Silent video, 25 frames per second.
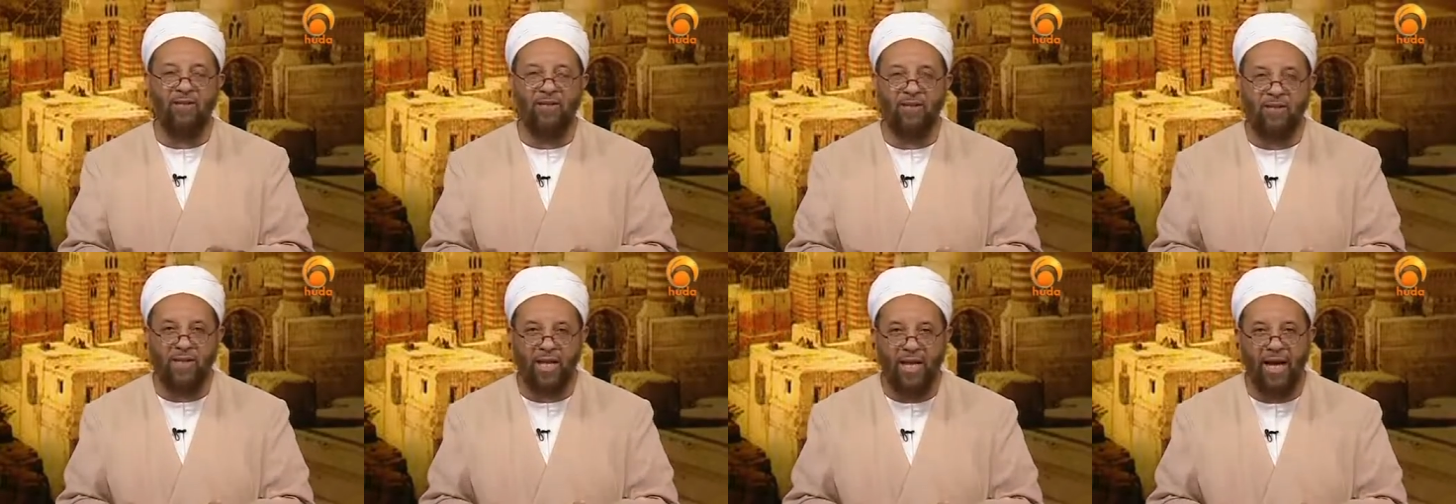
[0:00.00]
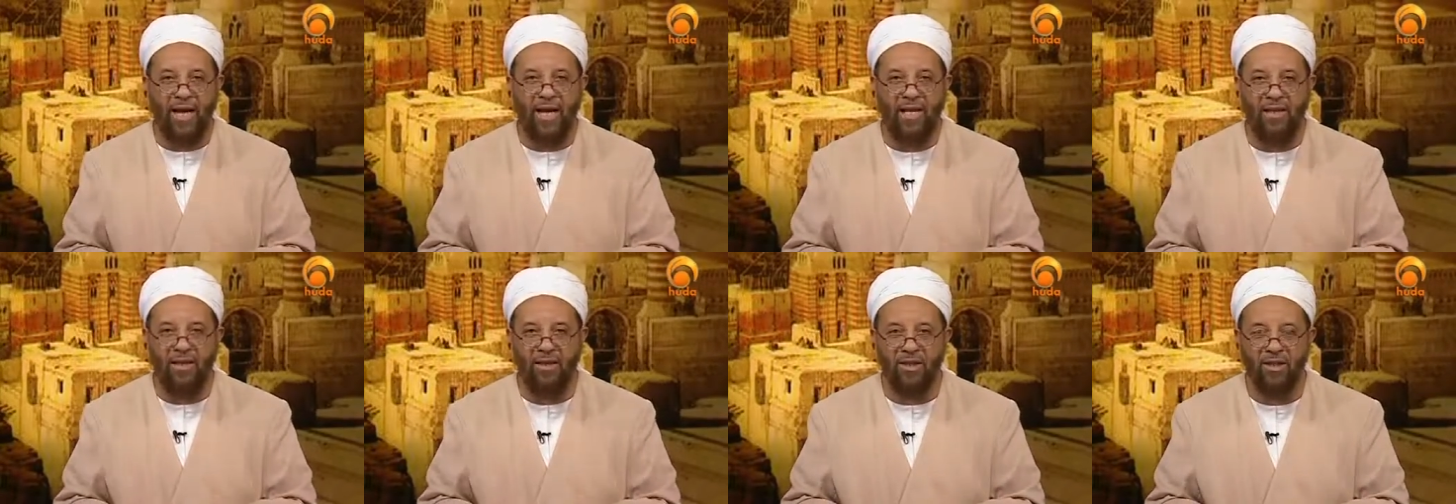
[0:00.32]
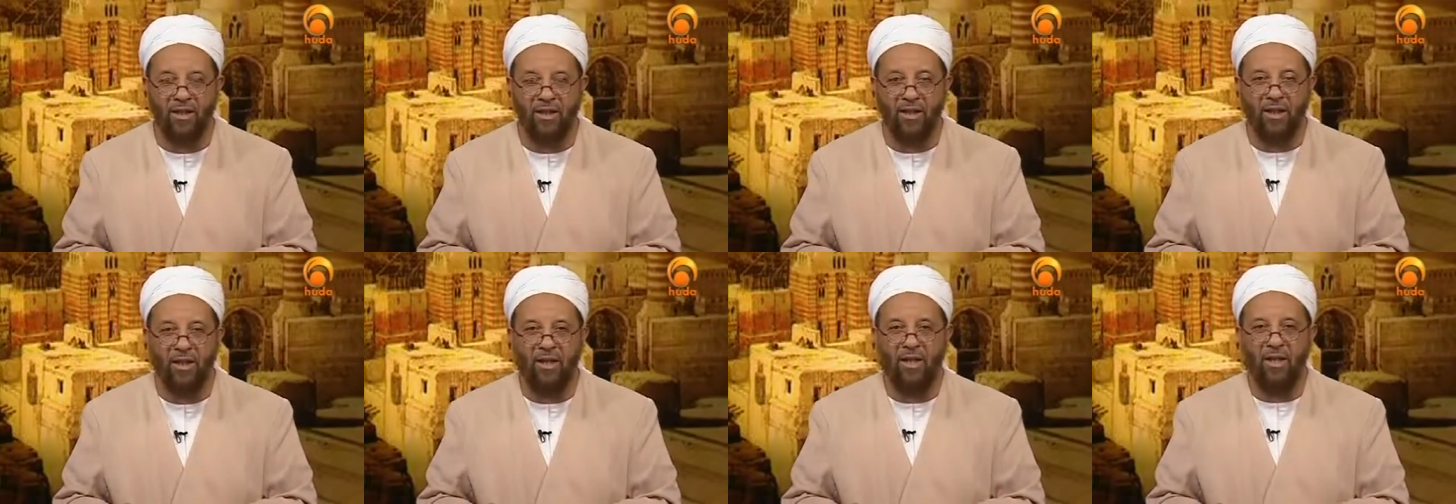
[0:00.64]
of
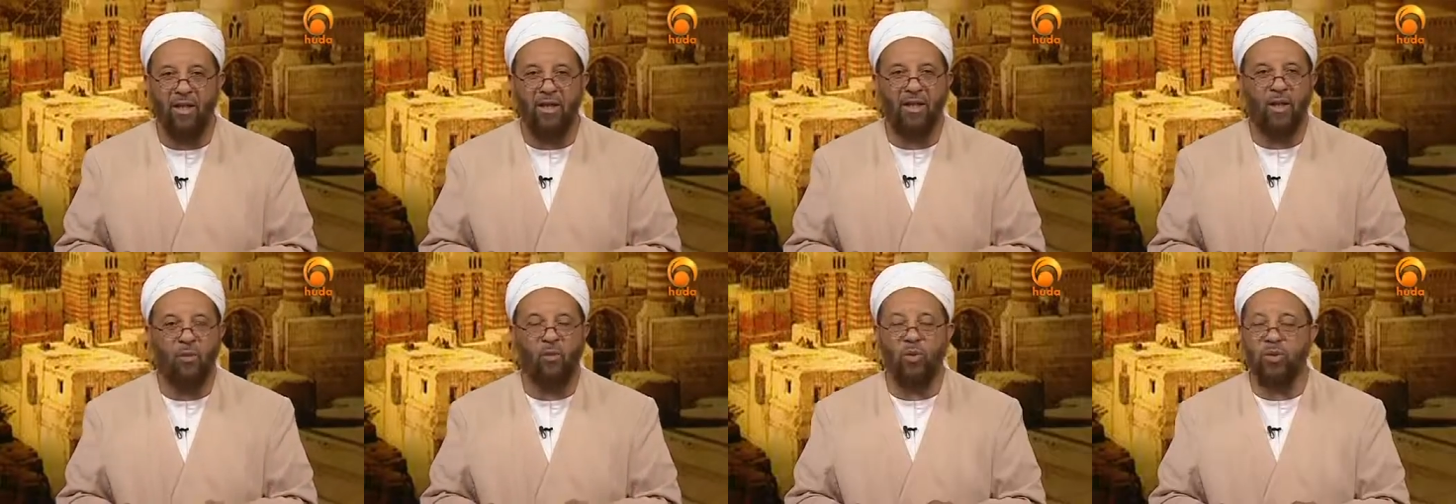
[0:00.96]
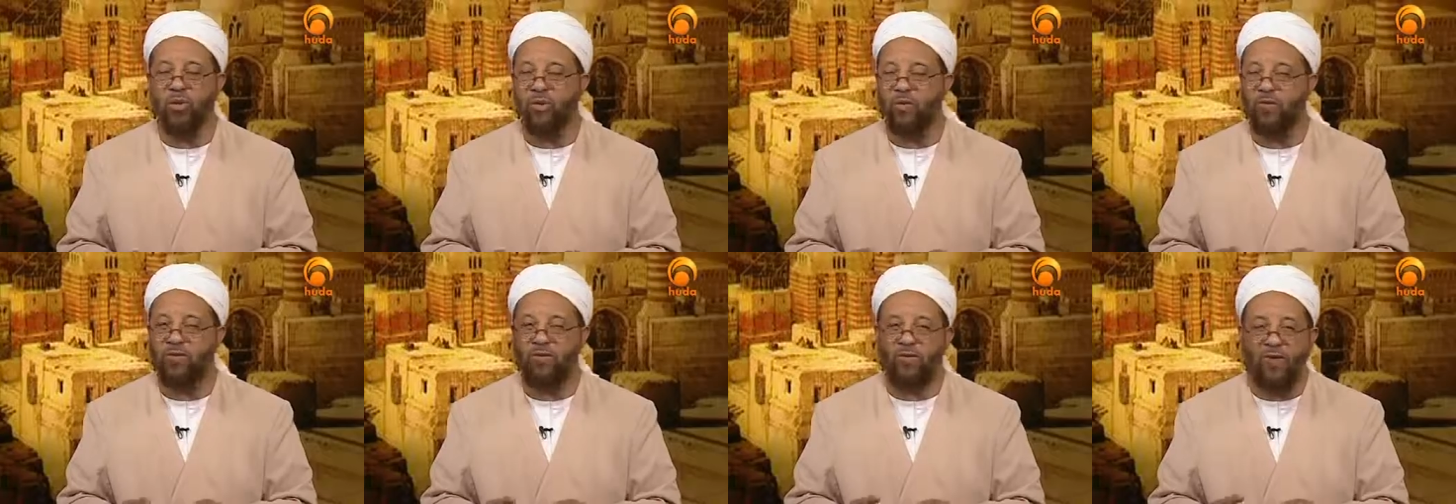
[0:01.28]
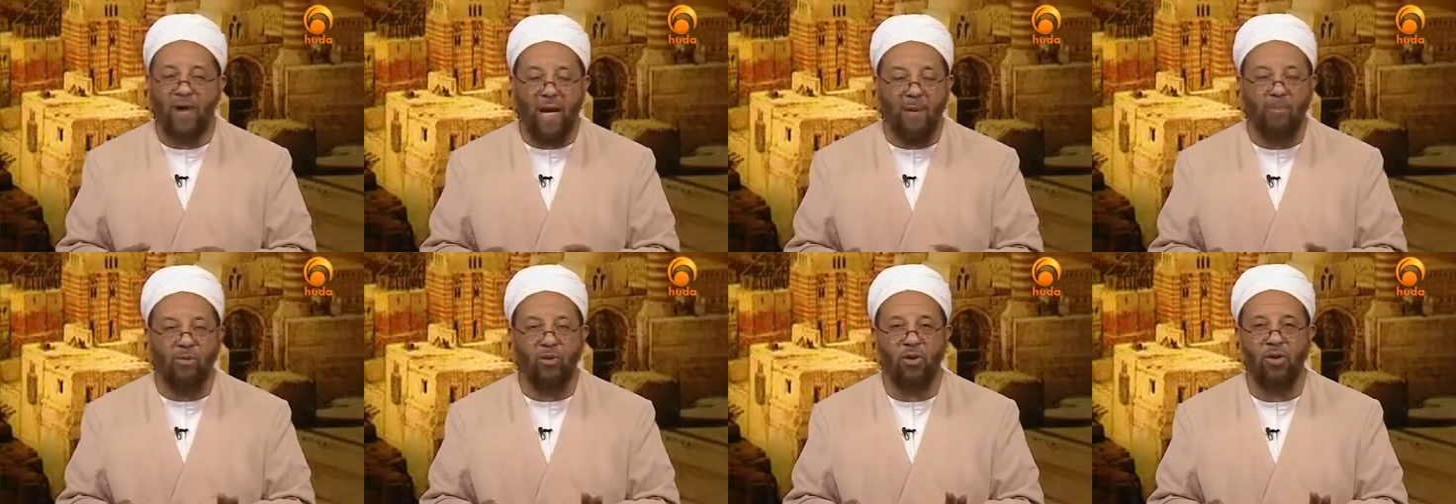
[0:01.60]
sand. It was a
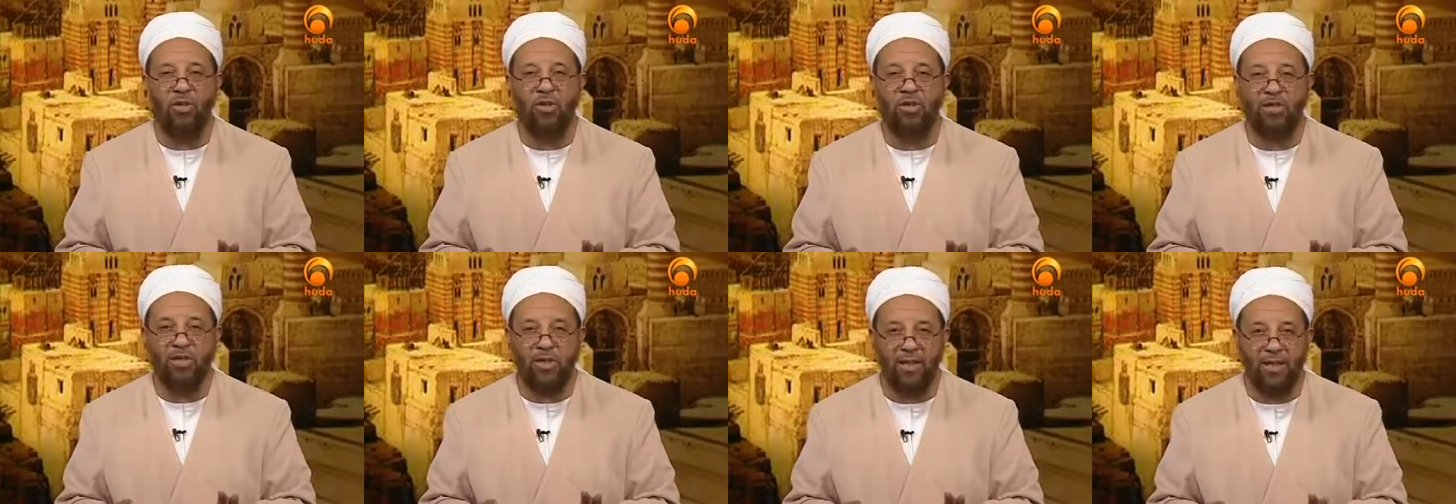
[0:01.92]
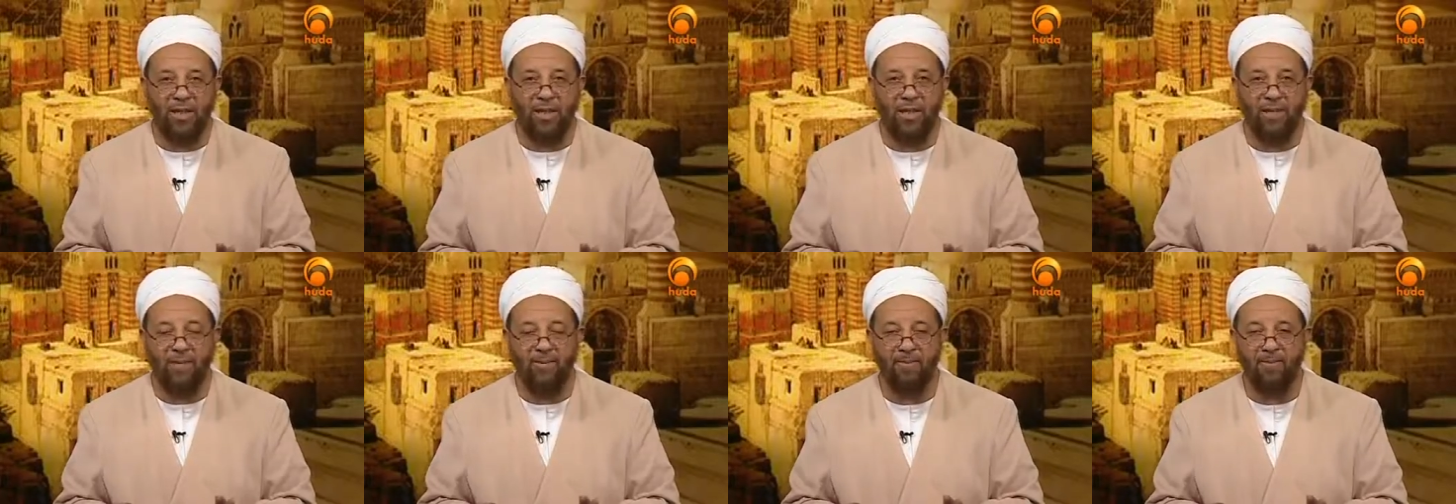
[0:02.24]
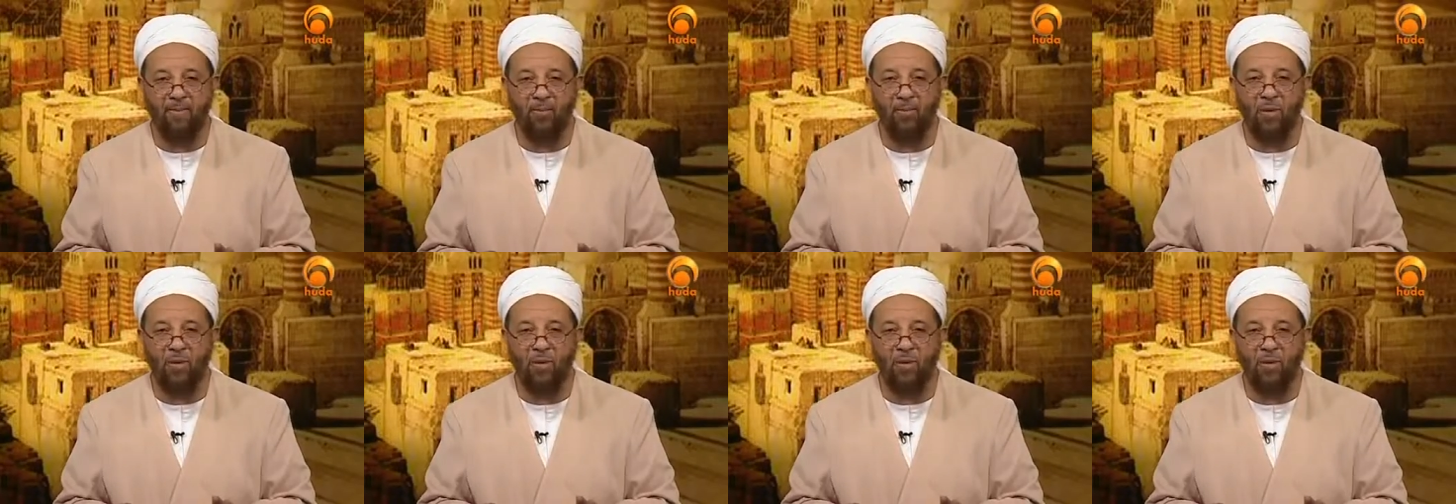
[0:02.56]
fabulous city.